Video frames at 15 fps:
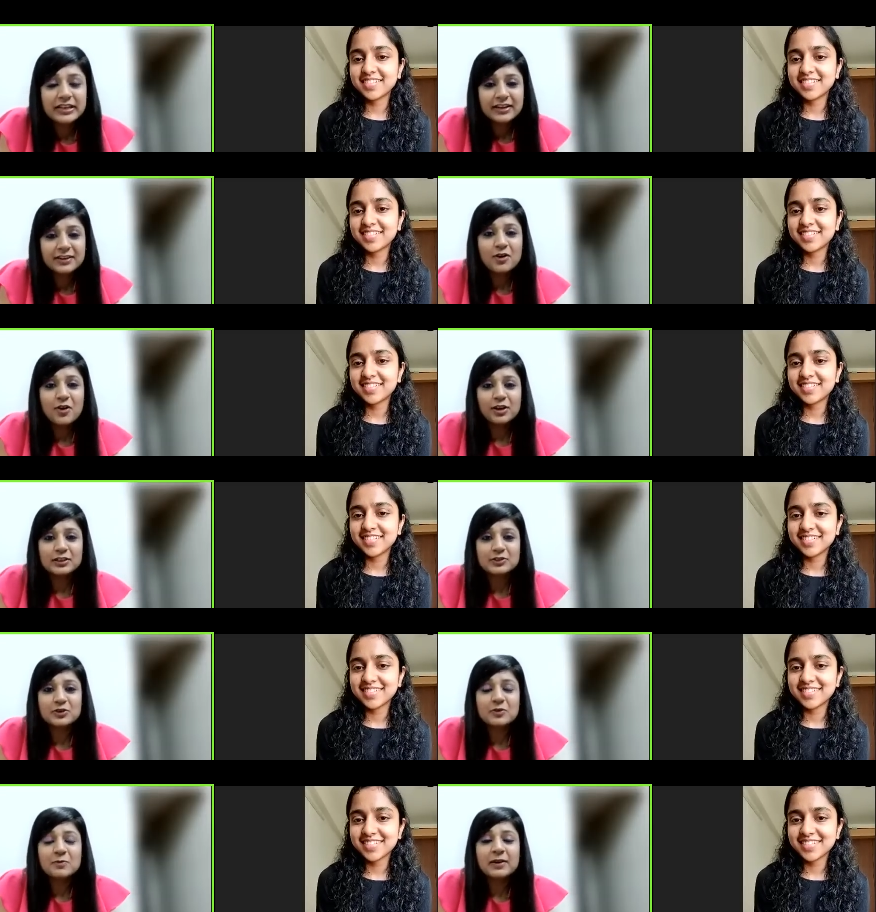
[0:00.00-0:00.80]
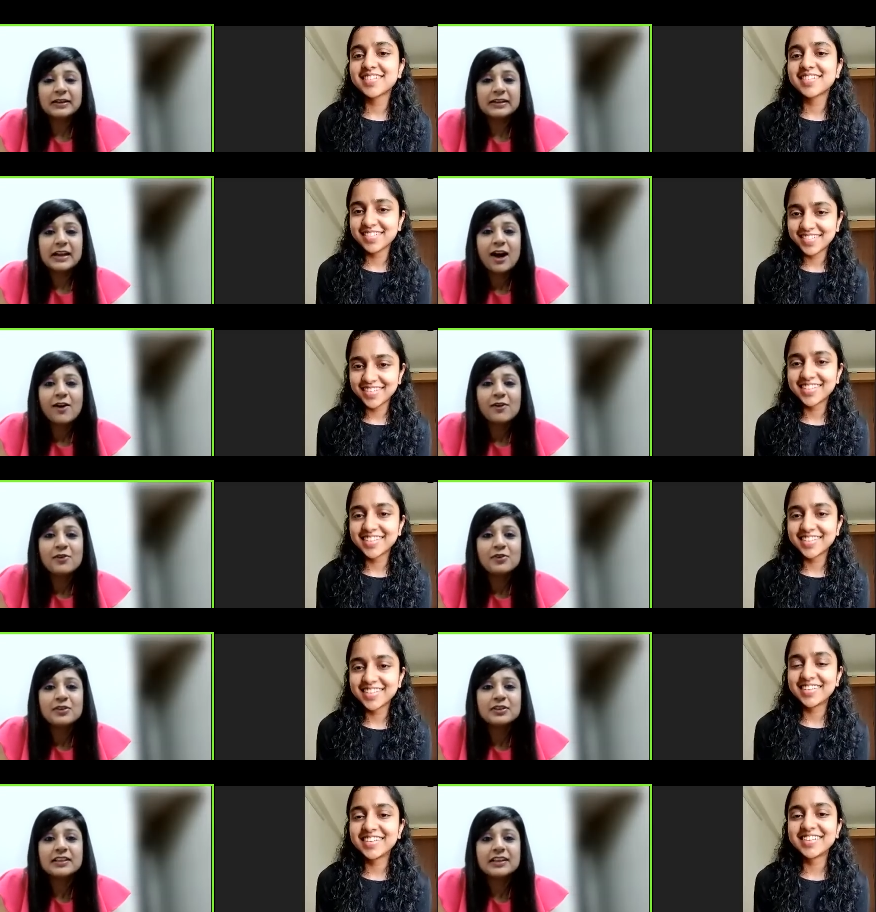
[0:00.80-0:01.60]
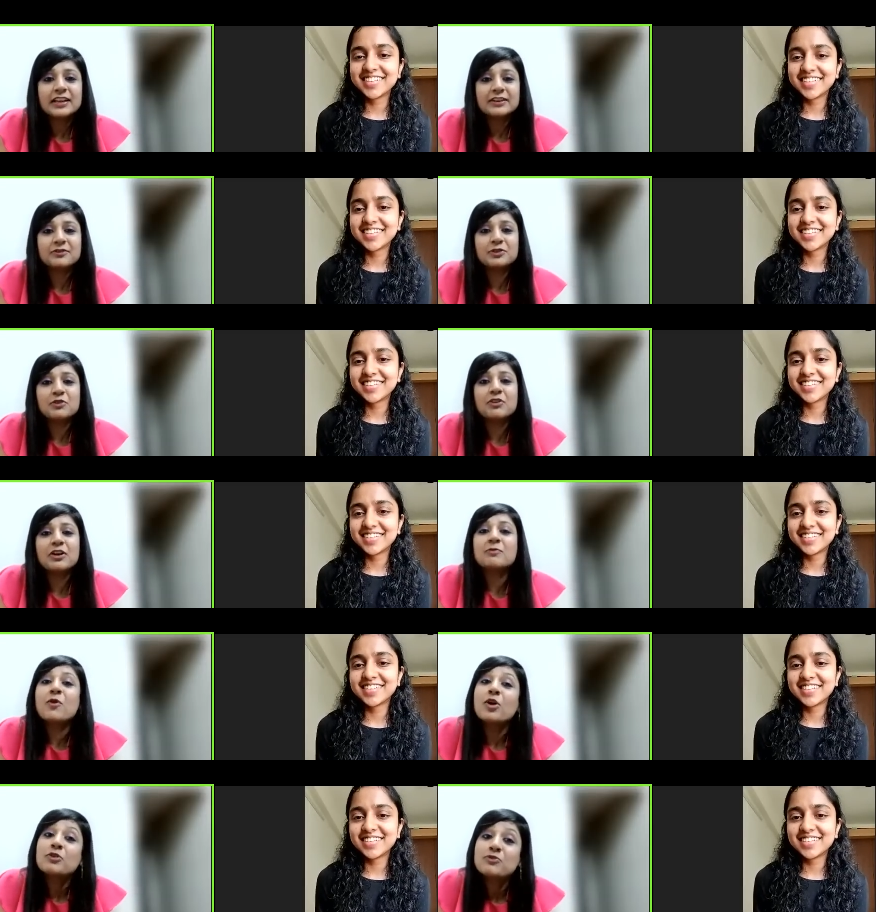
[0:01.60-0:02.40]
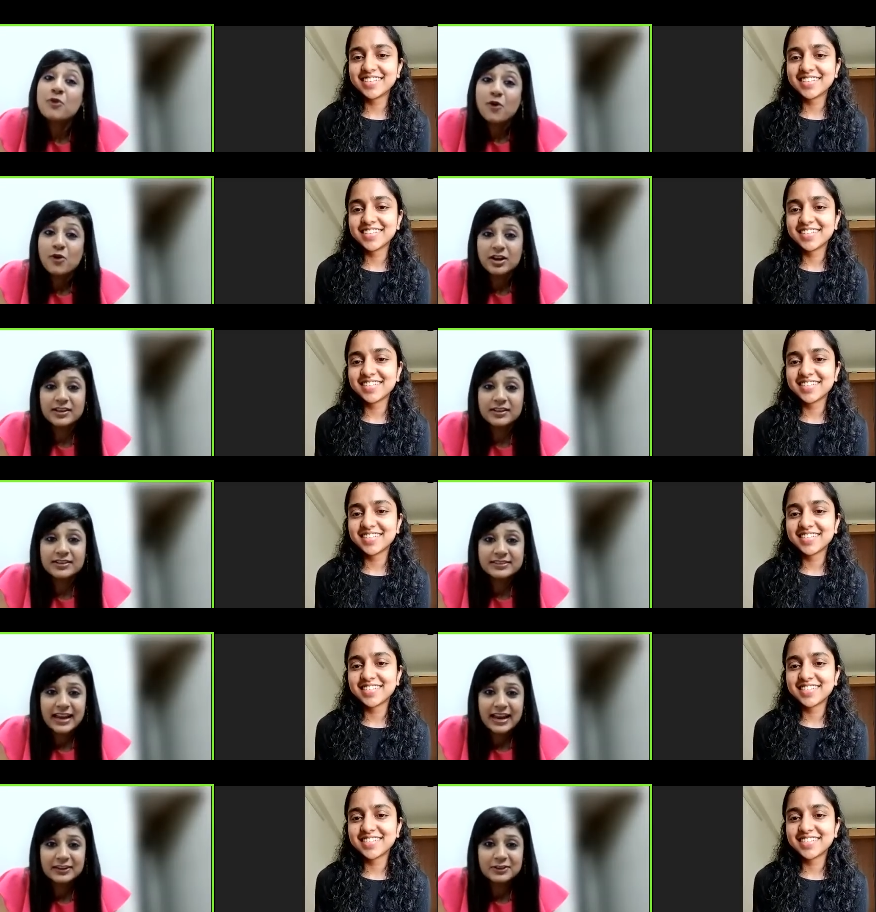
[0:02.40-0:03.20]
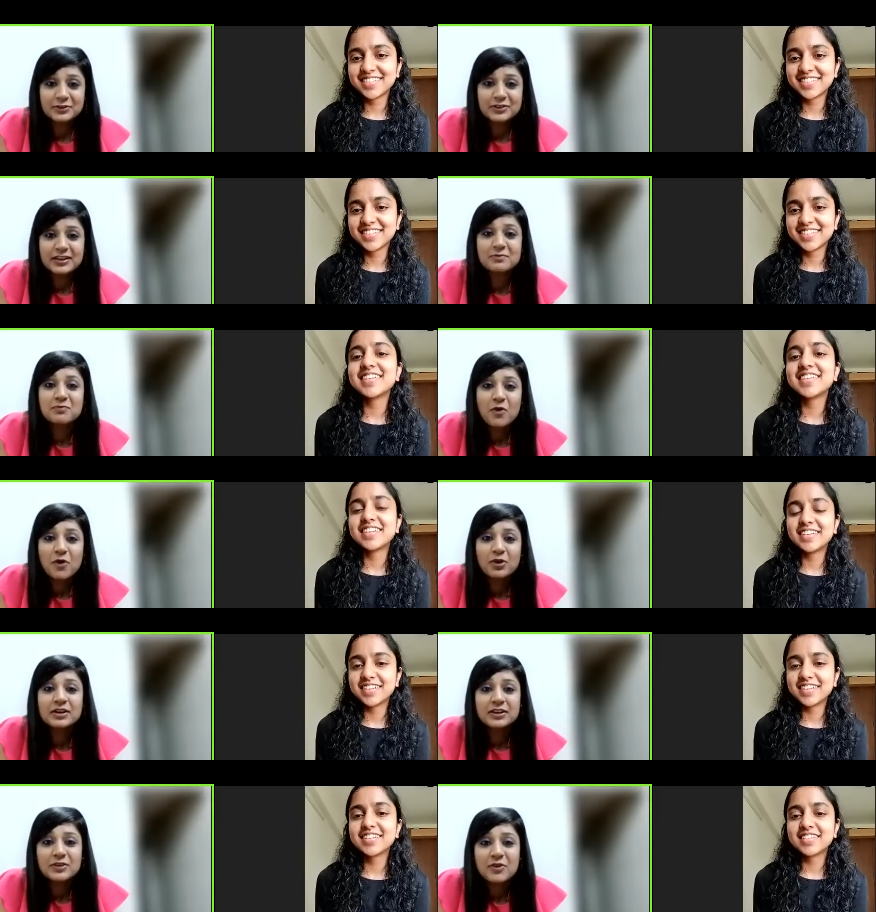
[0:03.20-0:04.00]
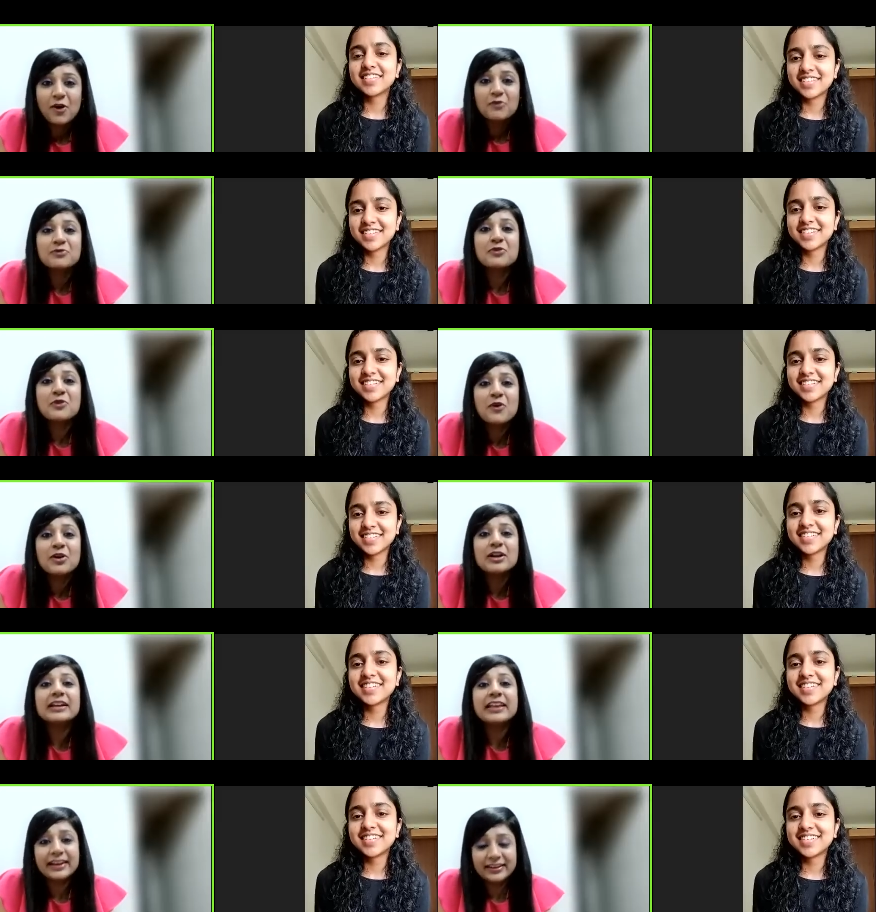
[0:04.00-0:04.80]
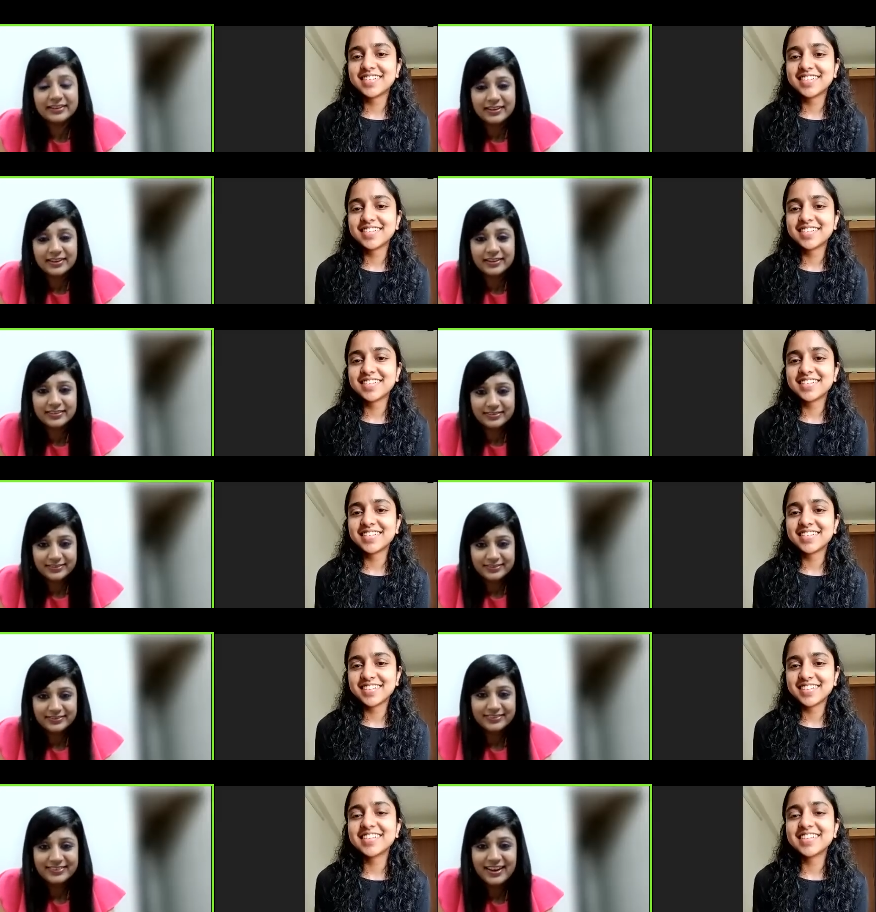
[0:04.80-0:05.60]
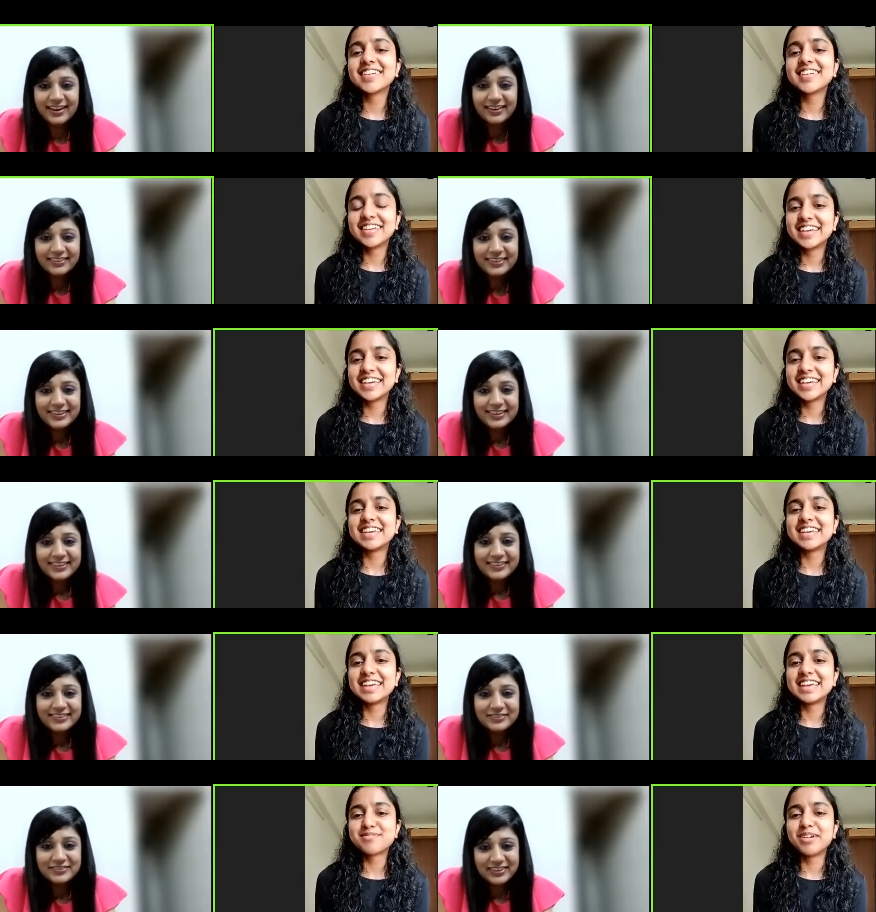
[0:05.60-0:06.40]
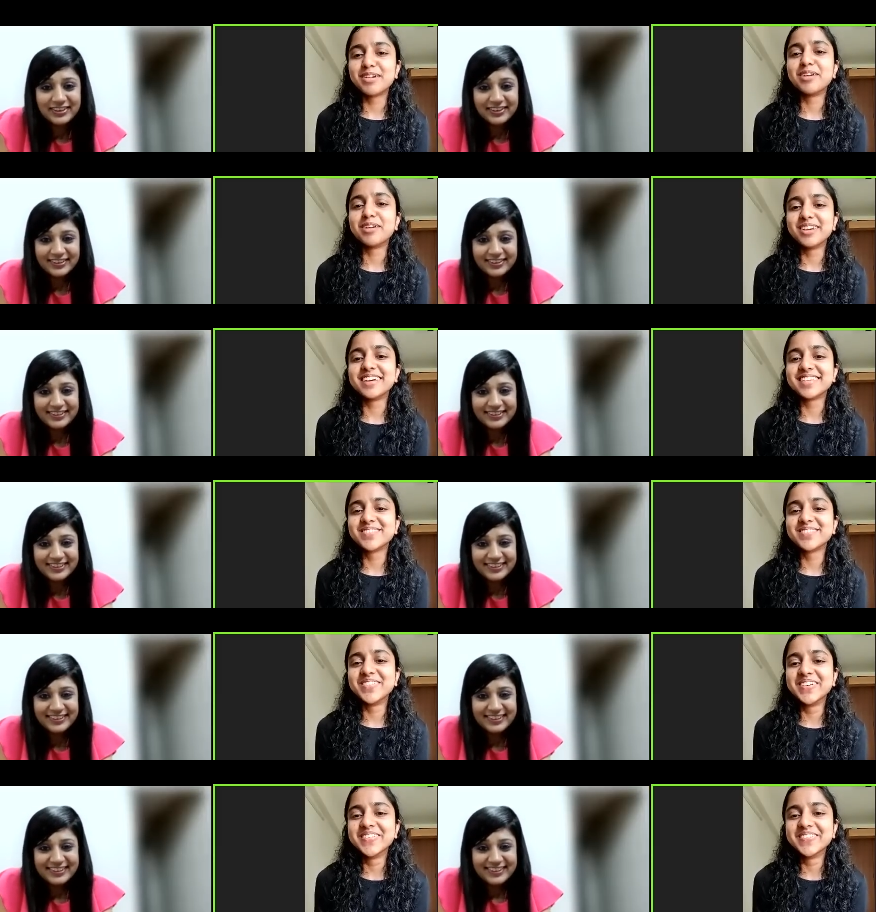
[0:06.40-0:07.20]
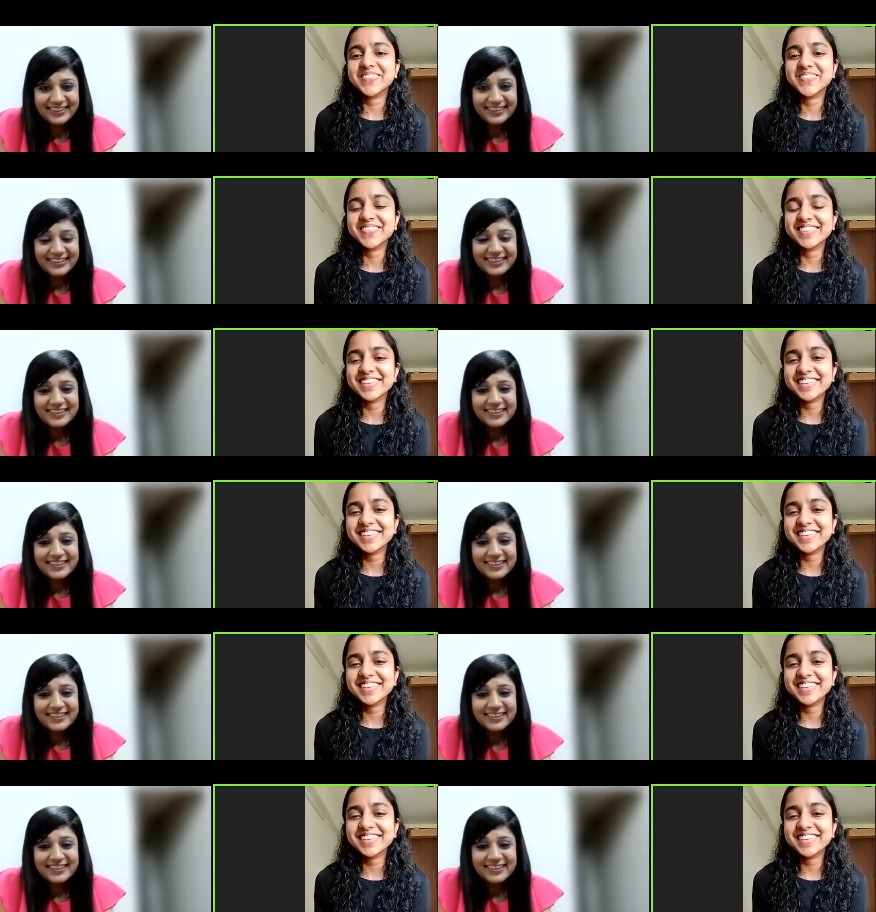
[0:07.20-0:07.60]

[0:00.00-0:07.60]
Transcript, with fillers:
Speaker 1: need also but now it you were more focused and you did more of goal directed
Speaker 2: yeah, yes ma'am uh, yes